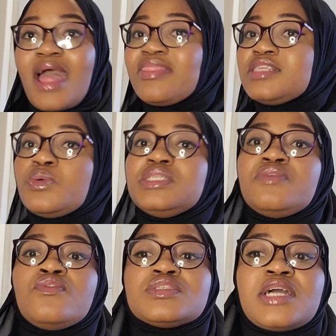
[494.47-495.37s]
And that's when
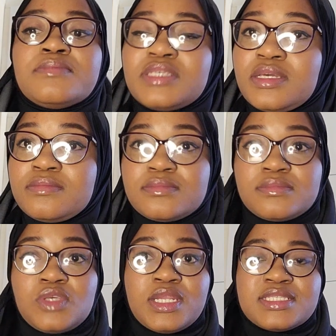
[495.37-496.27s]
divorce comes in.
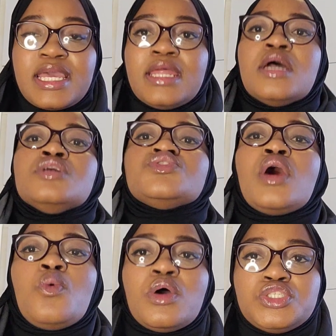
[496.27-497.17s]
You understand? So
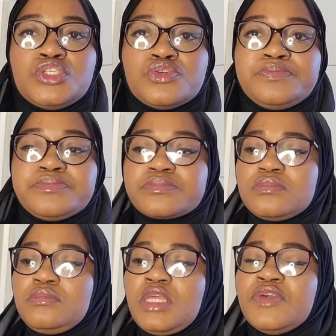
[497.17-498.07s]
I want you,
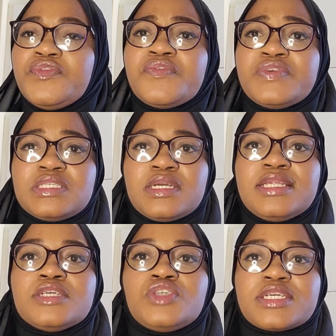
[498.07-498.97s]
if you're
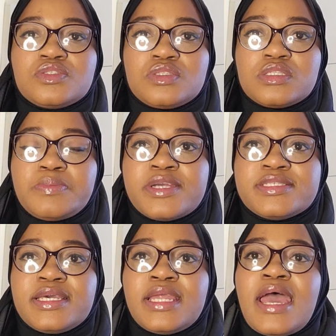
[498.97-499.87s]
physically attracted to this
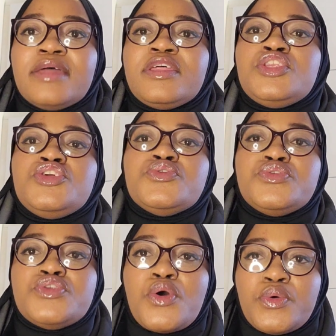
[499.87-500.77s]
person, then you
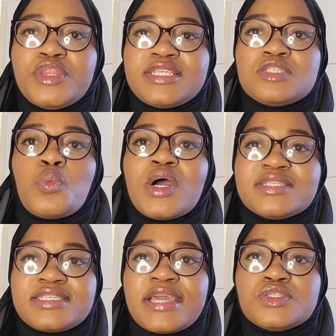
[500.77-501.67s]
know that is
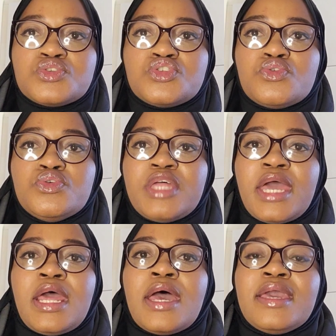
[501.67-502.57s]
one sign to show you
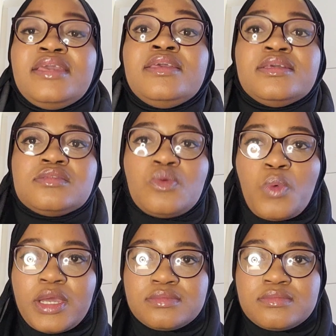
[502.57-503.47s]
that he is the
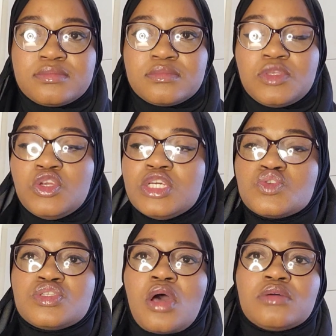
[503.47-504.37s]
one. You need
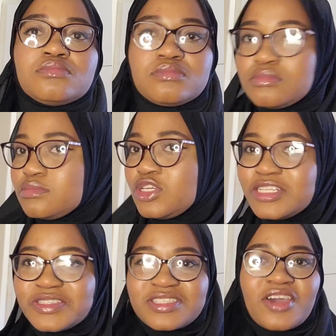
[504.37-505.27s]
to stop. You
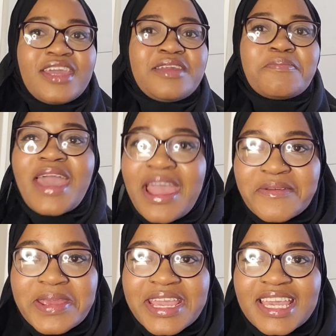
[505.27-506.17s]
need to start getting
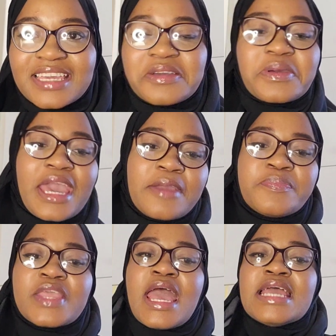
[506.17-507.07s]
married.
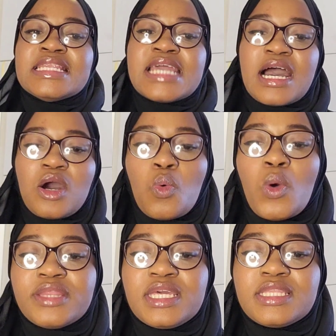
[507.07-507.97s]
Okay. Now,
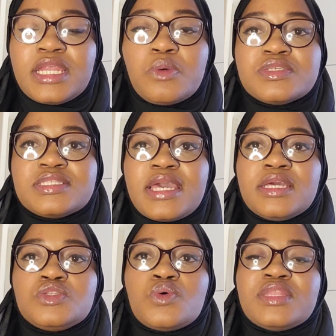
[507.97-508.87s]
one thing that I will
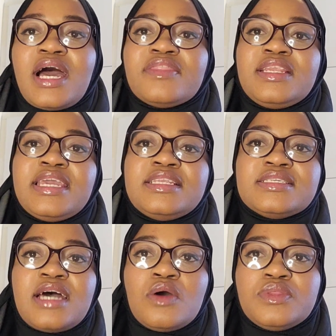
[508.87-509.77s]
say to the other
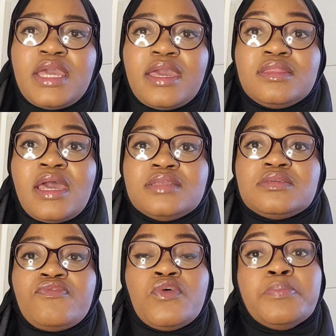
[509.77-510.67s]
ladies out there that
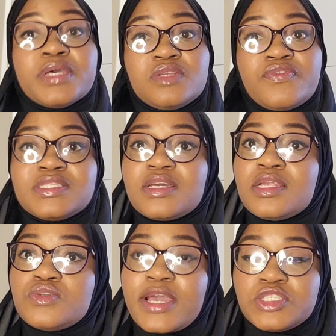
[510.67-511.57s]
forbid physical
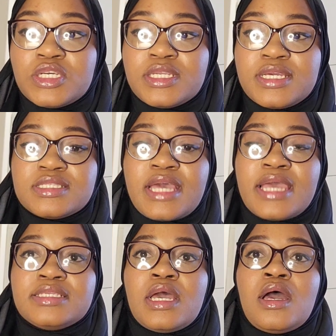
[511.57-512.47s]
attraction is
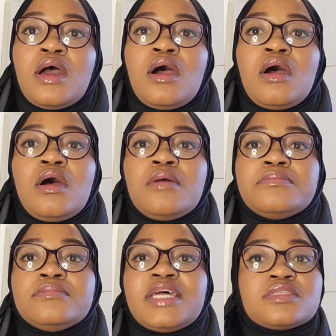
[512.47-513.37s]
that
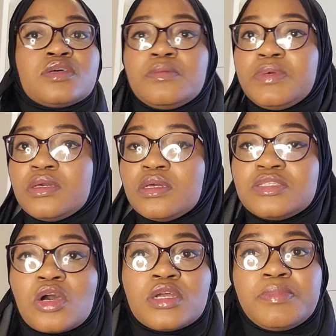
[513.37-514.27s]

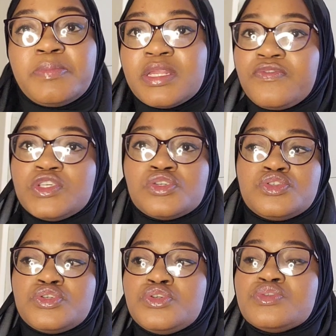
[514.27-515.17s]
it's not gonna be beneficial
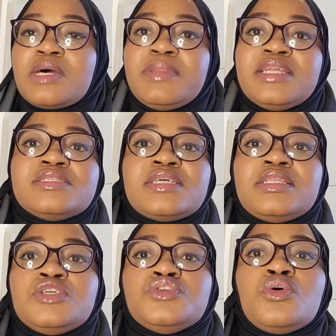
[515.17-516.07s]
to you. Some ladies say
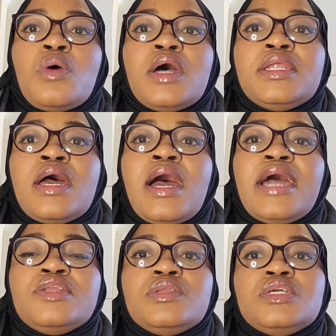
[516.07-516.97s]
that, you know what,
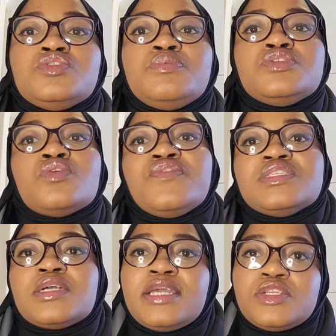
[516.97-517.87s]
I don't need to be so
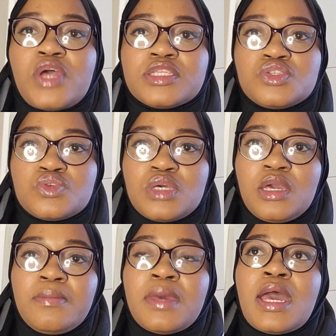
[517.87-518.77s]
physically attracted to
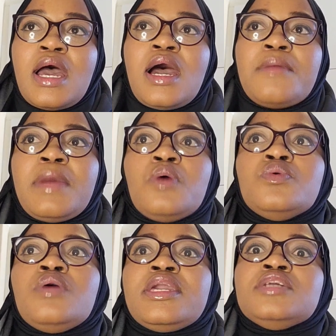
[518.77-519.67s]
him. I
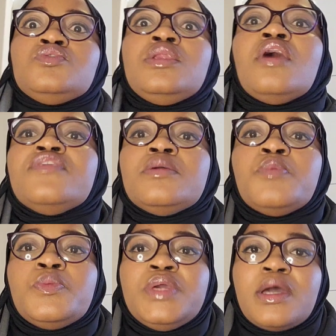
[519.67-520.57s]
will get to love him
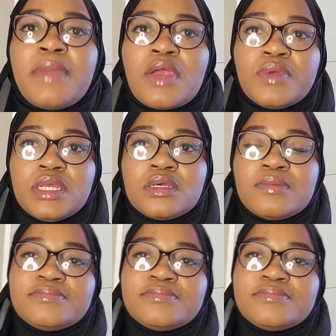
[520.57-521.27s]
when we are married.